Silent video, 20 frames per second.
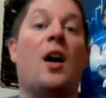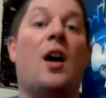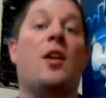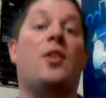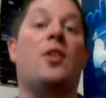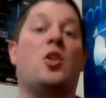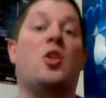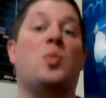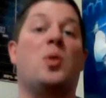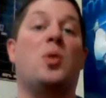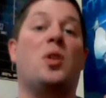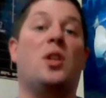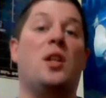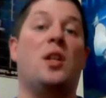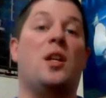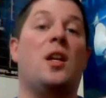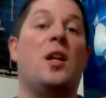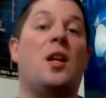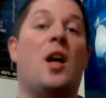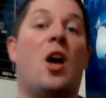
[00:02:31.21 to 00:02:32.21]
desperately
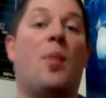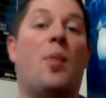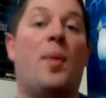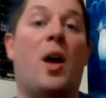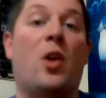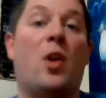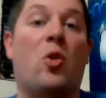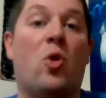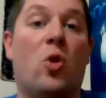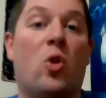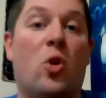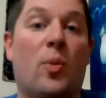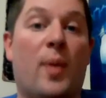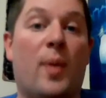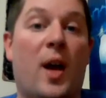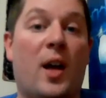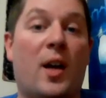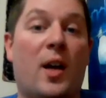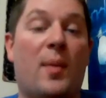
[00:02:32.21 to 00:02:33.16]
need help at cornerback.